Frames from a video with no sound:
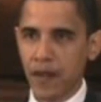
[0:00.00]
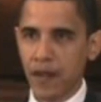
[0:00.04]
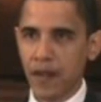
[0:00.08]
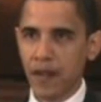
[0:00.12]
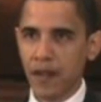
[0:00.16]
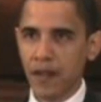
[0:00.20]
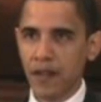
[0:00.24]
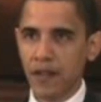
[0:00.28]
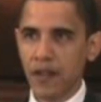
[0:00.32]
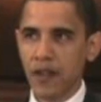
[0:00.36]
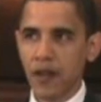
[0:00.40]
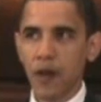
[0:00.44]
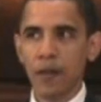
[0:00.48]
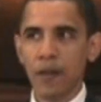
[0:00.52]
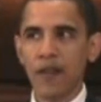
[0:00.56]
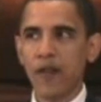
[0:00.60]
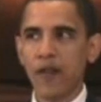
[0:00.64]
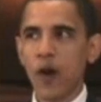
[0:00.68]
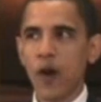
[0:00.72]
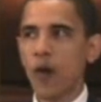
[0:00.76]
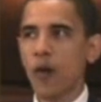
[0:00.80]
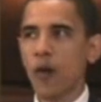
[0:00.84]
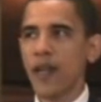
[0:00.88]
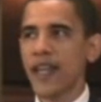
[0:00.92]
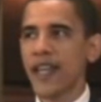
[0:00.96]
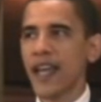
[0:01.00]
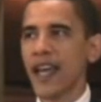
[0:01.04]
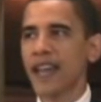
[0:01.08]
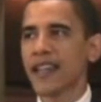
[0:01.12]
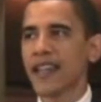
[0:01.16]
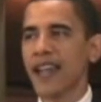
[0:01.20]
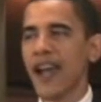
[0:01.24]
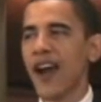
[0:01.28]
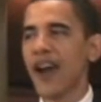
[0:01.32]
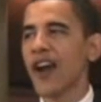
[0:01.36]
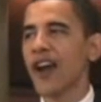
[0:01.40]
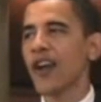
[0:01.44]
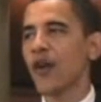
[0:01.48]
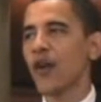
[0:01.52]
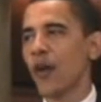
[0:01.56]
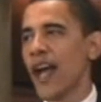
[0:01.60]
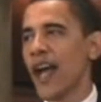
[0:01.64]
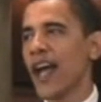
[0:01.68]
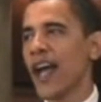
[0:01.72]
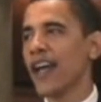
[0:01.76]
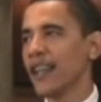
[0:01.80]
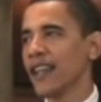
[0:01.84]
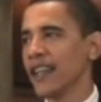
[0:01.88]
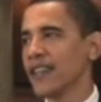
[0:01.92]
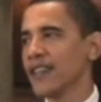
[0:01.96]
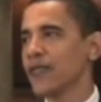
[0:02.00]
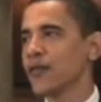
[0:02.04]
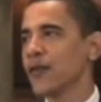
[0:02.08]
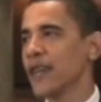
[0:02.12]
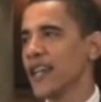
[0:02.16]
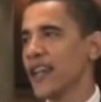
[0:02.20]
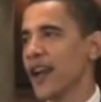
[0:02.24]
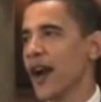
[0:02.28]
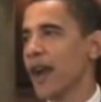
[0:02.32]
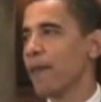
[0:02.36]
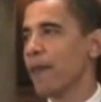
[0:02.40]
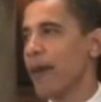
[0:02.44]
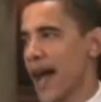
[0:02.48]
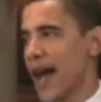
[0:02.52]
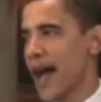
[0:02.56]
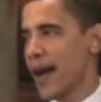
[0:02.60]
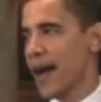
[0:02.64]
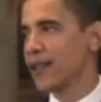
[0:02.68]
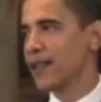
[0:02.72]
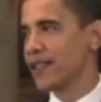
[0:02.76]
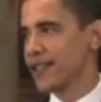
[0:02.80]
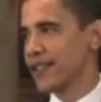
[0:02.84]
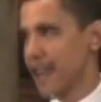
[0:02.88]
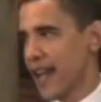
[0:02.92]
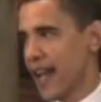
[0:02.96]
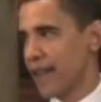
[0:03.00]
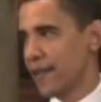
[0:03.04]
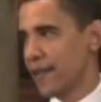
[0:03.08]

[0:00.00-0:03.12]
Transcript: So before we get carried away, let's read our Bibles now.